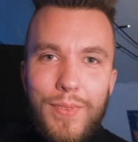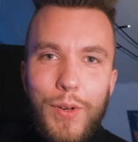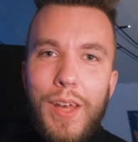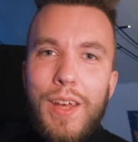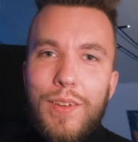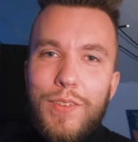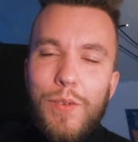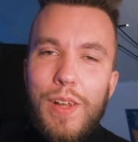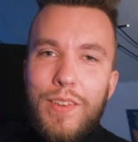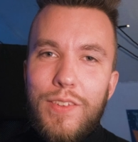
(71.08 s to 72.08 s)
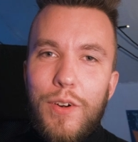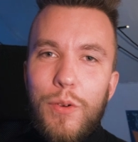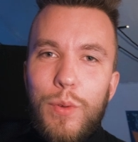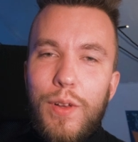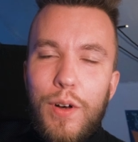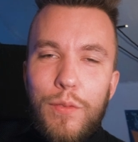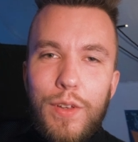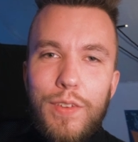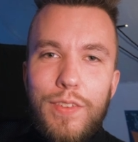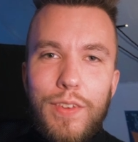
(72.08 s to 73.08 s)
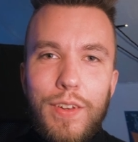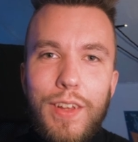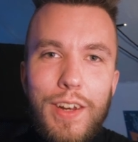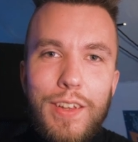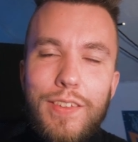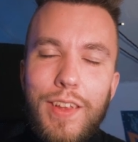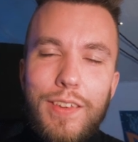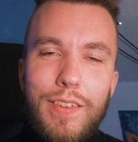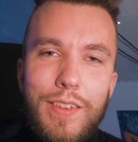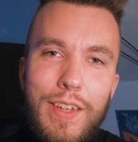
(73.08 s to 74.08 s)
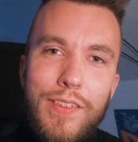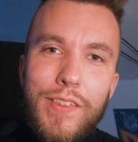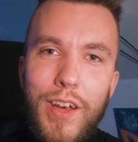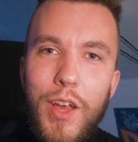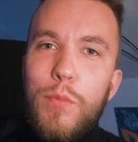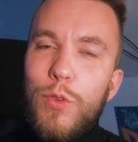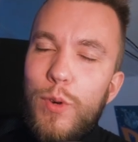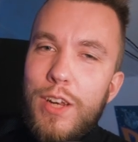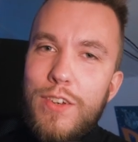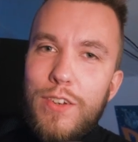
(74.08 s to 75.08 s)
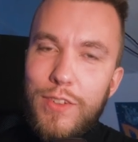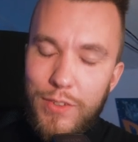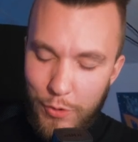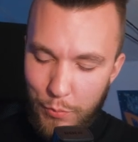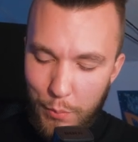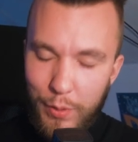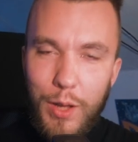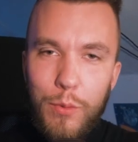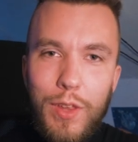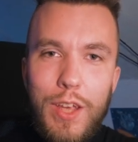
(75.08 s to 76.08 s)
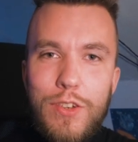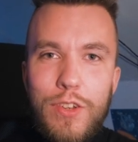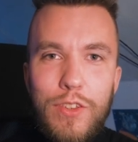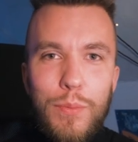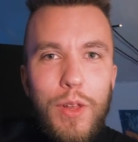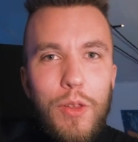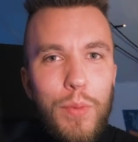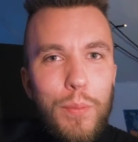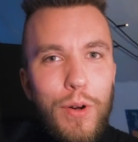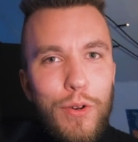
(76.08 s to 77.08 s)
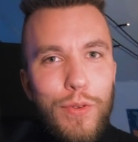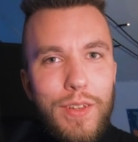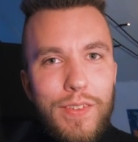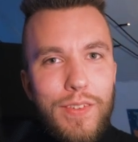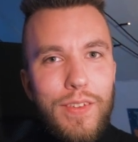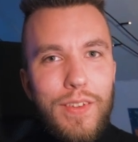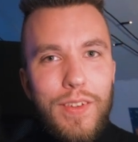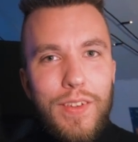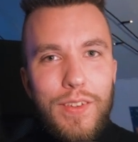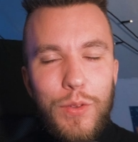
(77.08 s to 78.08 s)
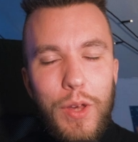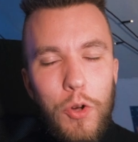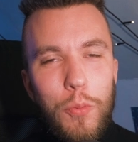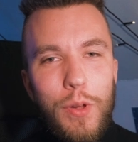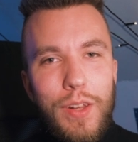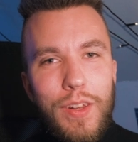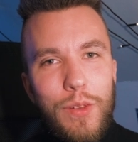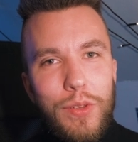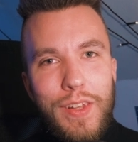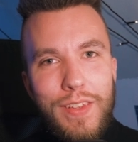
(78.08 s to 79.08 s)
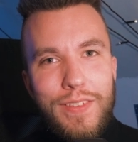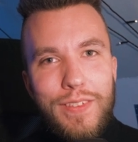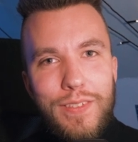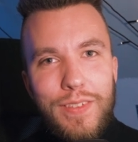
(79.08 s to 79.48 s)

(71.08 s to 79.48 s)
Okay, so let's start with the obvious, and that is that yes, I am Swedish, so my pronunciations may not be perfect, so I hope you can deal with that.